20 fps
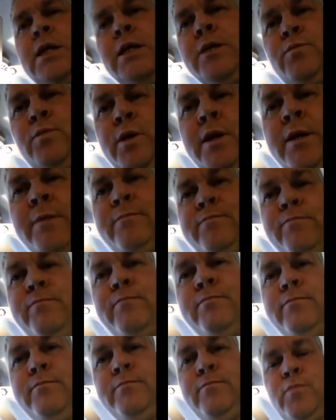We're
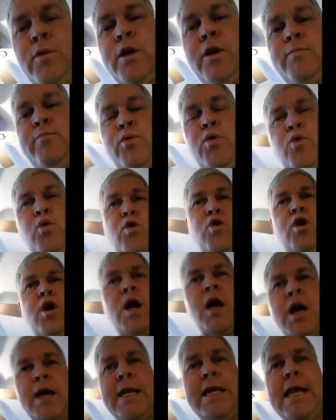gonna pour
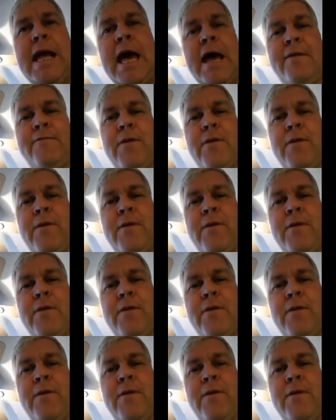honey out